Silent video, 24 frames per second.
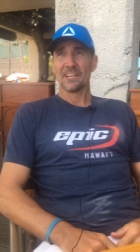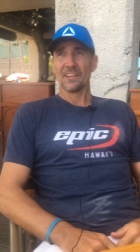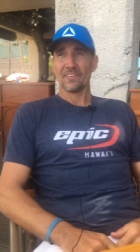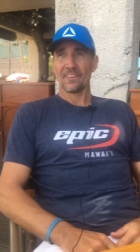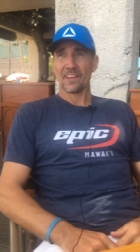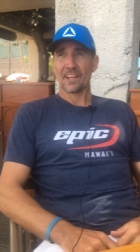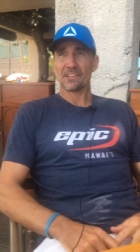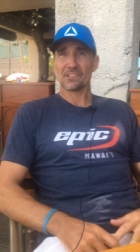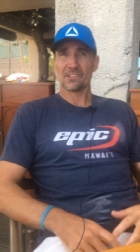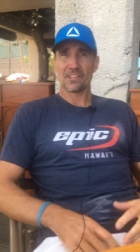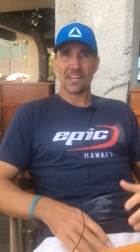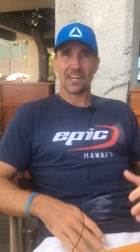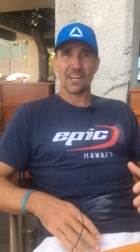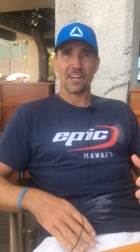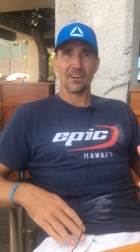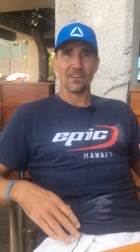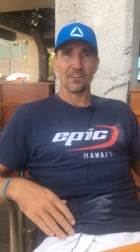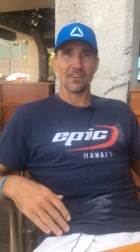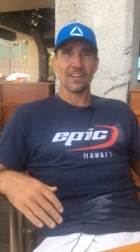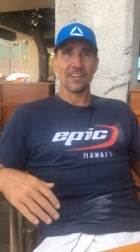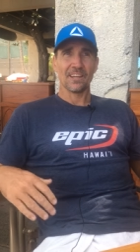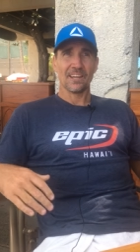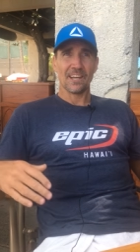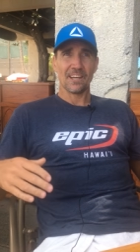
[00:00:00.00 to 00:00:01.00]
That's
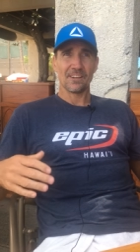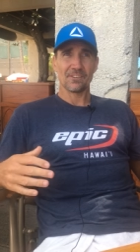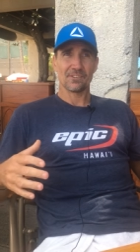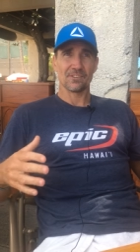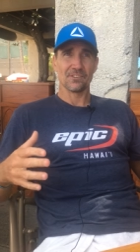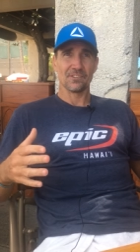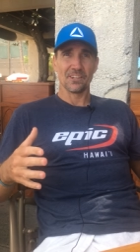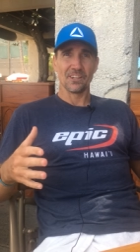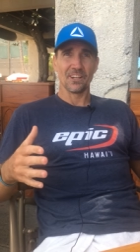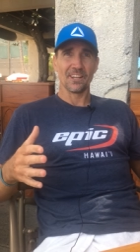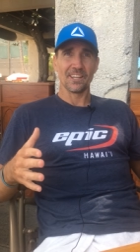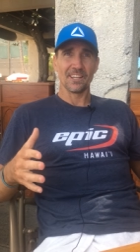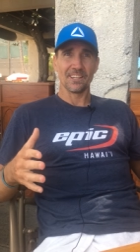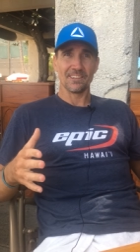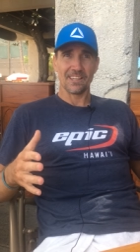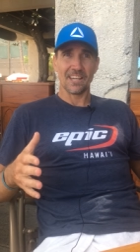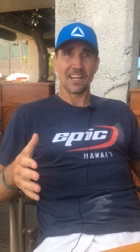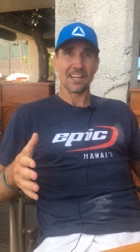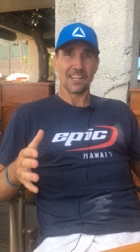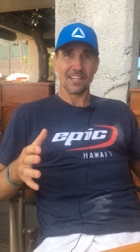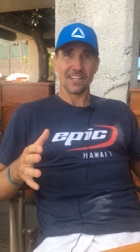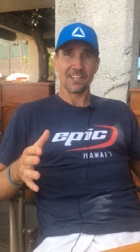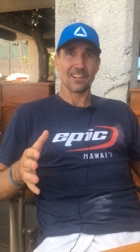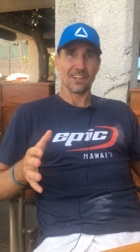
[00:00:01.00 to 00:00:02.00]
how, as nearly
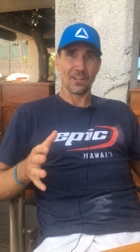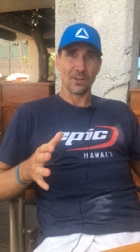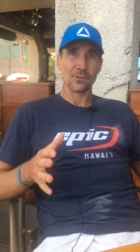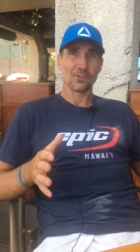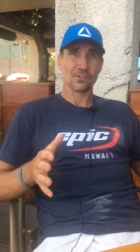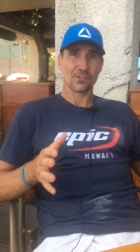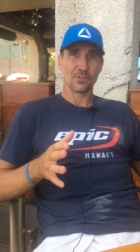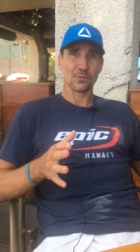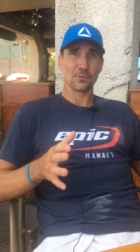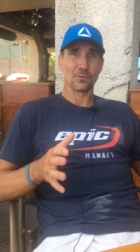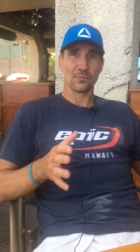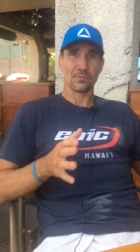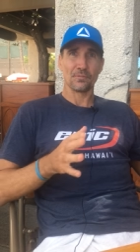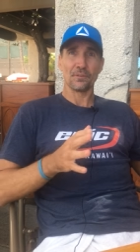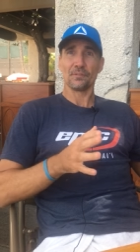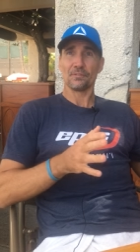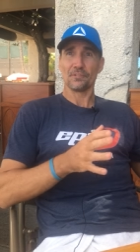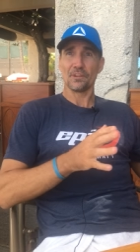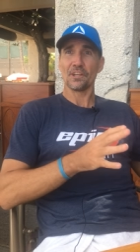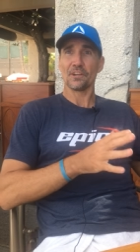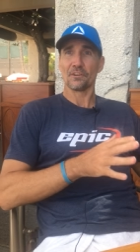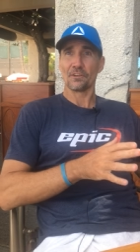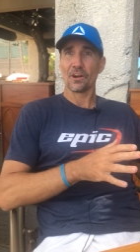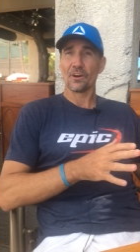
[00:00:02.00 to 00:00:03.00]
getting close to a
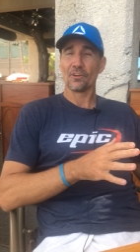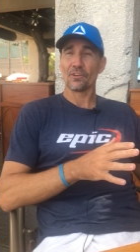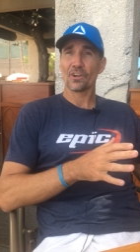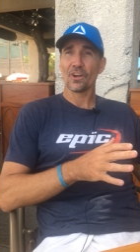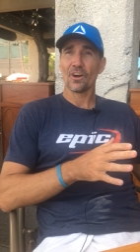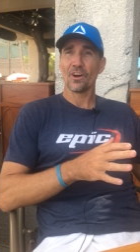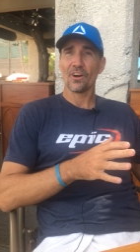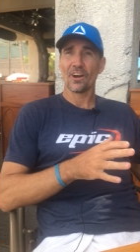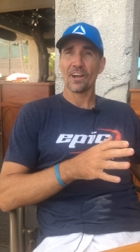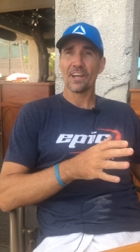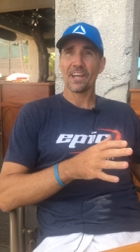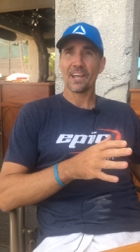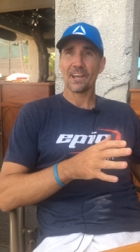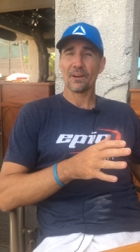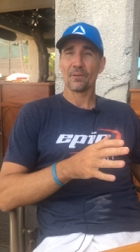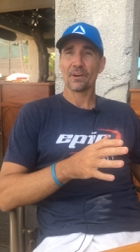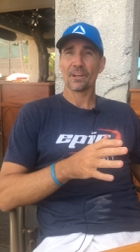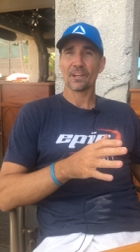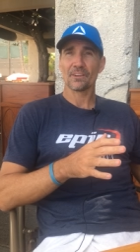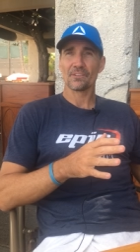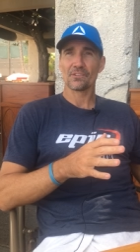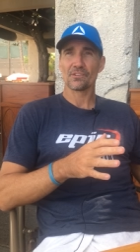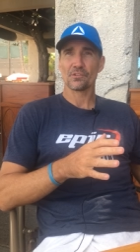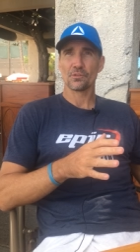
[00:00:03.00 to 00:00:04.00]
50-year-old guy, how
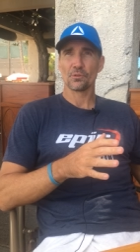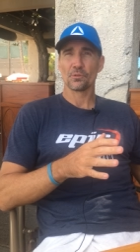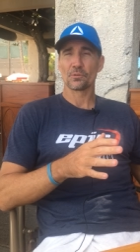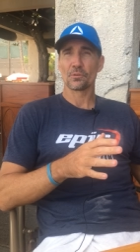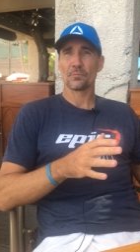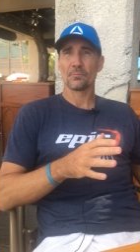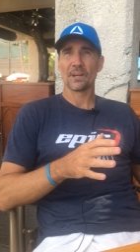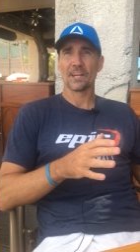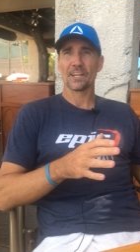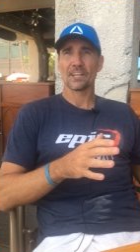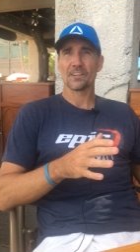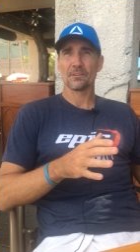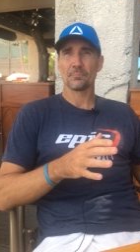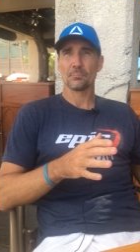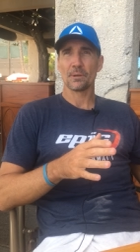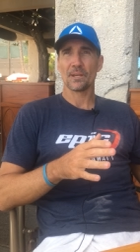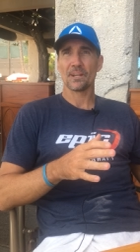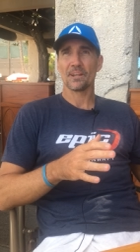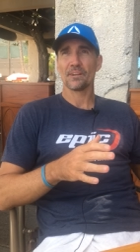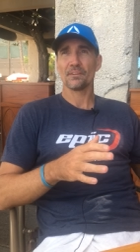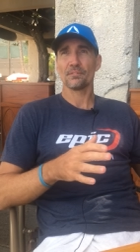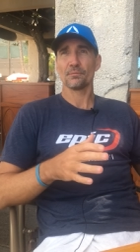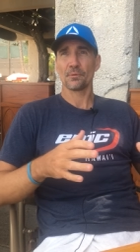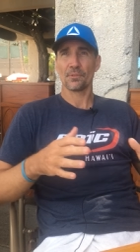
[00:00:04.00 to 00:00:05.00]
I can still remain
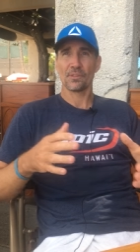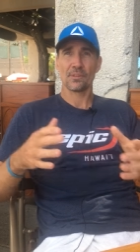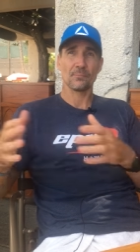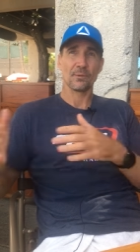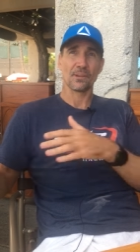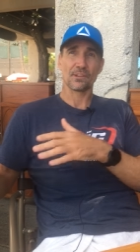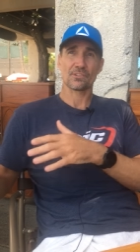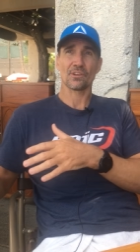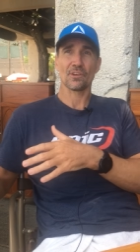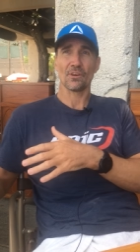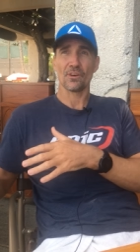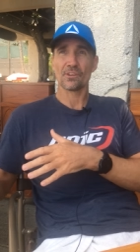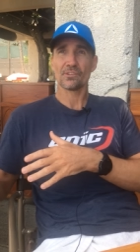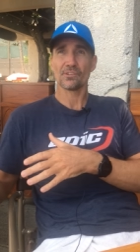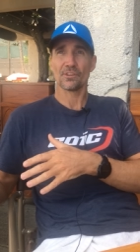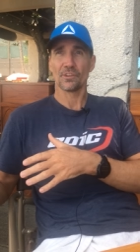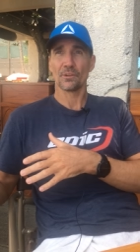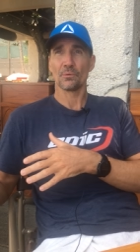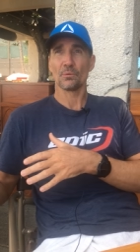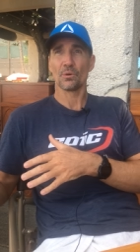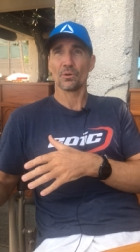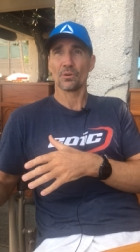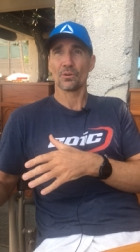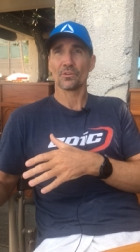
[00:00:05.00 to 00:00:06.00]
competitive with the best guys in
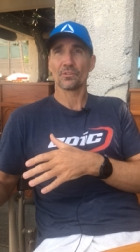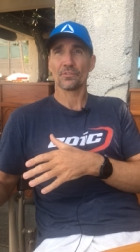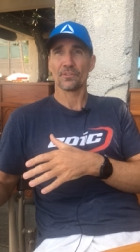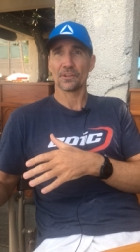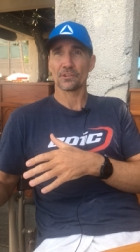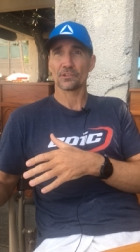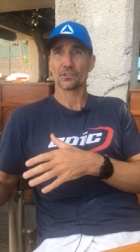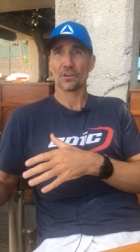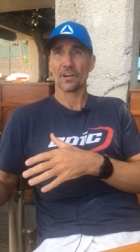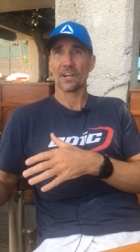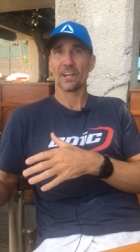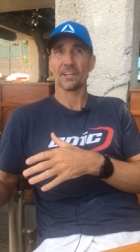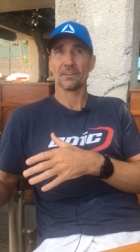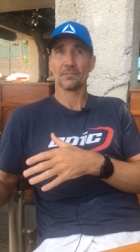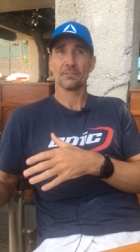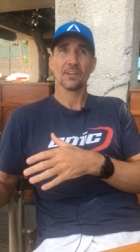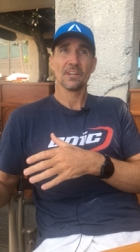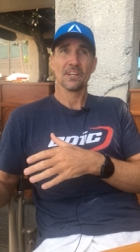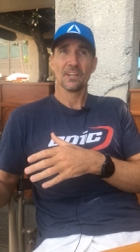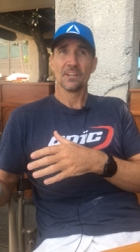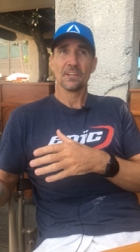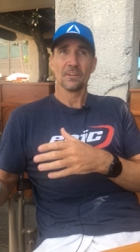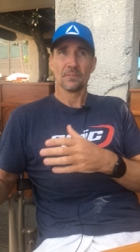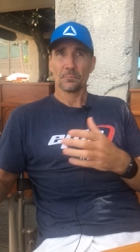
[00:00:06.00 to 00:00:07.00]
the world that
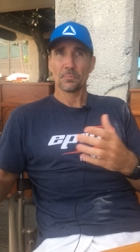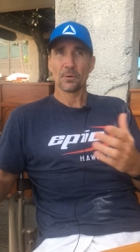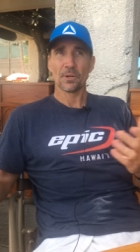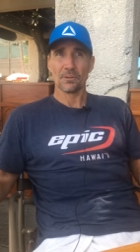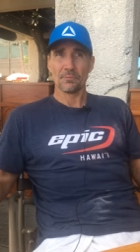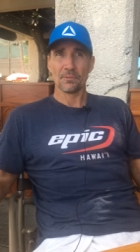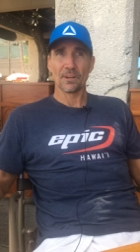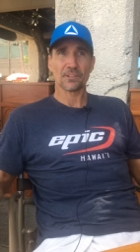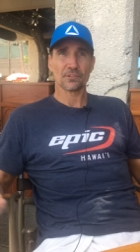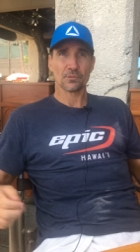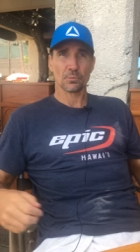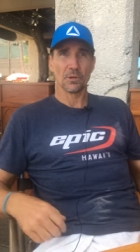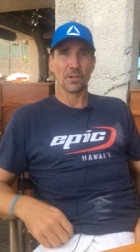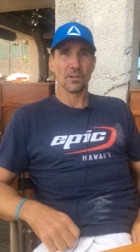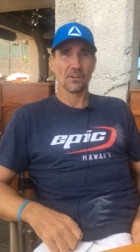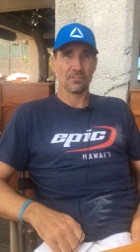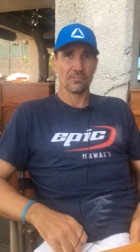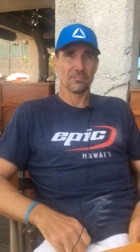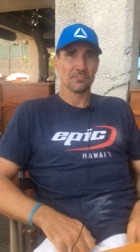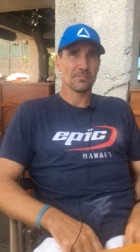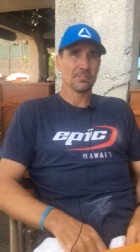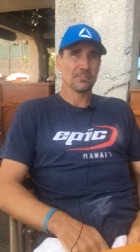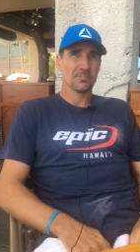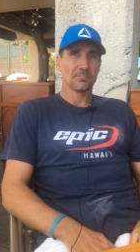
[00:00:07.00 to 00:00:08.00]
train pretty much
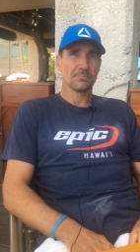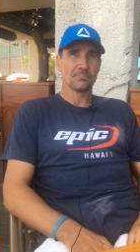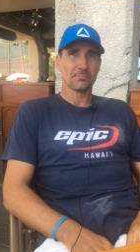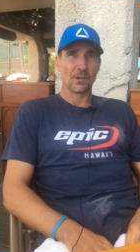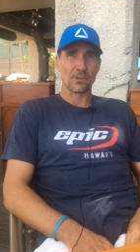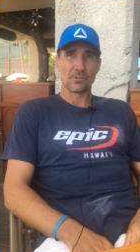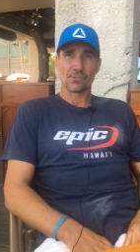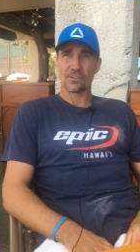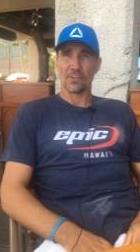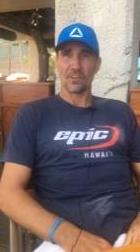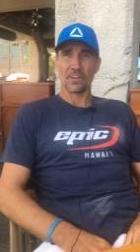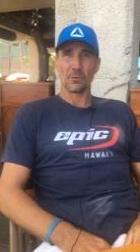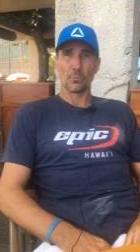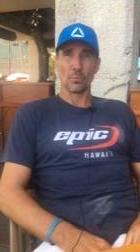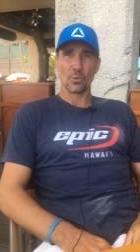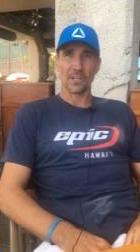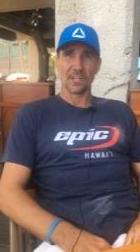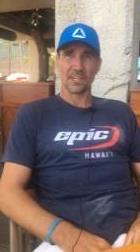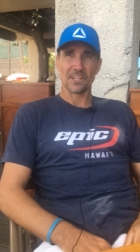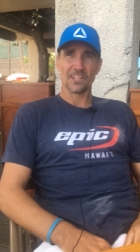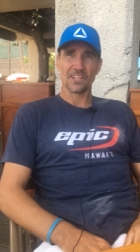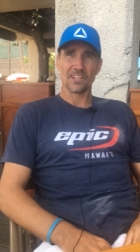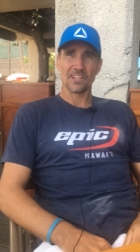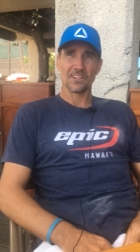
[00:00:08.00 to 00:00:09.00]
well most of their
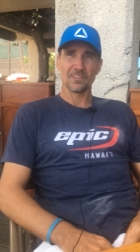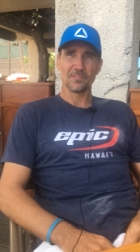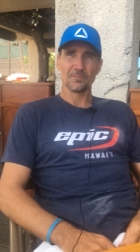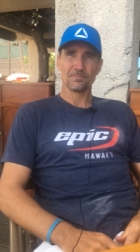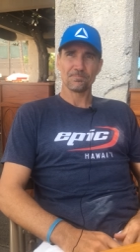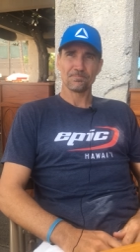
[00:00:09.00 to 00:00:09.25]
week, you know?